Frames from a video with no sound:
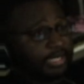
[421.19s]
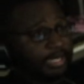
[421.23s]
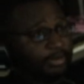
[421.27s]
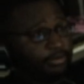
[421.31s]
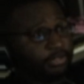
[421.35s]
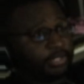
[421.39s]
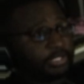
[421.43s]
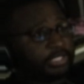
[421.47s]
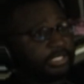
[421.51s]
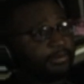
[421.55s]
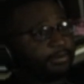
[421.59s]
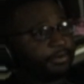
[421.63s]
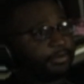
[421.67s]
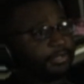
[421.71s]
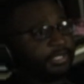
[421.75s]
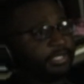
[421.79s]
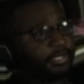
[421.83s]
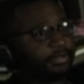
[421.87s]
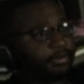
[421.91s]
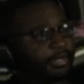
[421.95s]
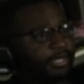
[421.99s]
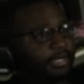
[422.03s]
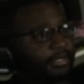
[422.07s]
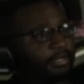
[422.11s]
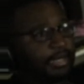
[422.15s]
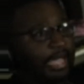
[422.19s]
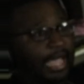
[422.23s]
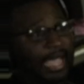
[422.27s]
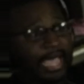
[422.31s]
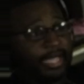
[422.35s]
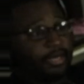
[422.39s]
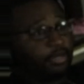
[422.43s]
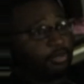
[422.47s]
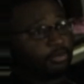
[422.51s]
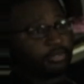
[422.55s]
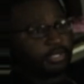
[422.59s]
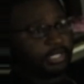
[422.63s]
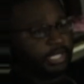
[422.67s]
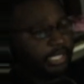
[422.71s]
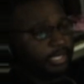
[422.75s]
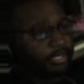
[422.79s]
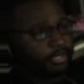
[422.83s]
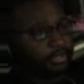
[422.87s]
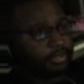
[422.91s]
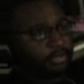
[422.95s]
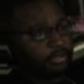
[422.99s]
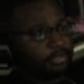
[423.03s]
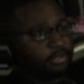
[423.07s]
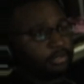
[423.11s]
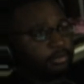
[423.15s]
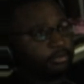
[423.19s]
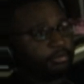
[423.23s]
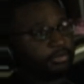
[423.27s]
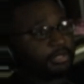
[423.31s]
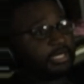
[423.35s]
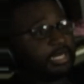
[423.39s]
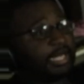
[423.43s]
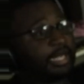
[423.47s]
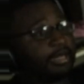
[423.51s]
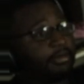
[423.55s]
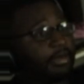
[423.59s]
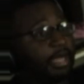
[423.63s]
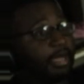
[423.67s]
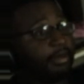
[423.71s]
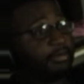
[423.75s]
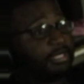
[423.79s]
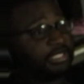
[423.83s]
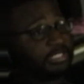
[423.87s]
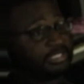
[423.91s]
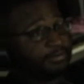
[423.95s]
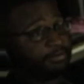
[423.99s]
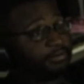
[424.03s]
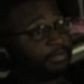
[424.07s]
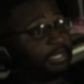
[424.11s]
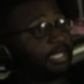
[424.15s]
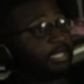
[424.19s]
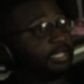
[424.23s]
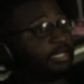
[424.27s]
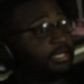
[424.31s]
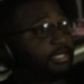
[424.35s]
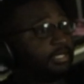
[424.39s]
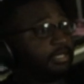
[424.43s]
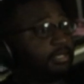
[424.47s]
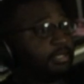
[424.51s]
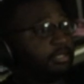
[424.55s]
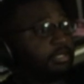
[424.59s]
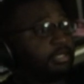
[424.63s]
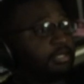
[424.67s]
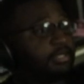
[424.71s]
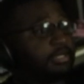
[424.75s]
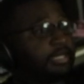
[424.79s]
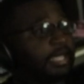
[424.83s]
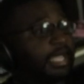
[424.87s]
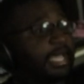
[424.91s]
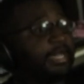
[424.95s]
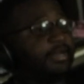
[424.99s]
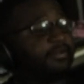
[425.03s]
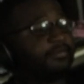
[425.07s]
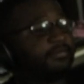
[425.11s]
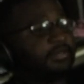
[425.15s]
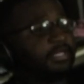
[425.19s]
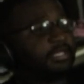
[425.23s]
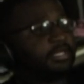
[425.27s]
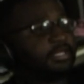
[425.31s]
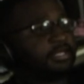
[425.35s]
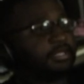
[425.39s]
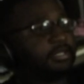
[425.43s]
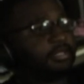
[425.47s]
I want to keep reiterating. I don't care. But I'm explaining the line of thinking.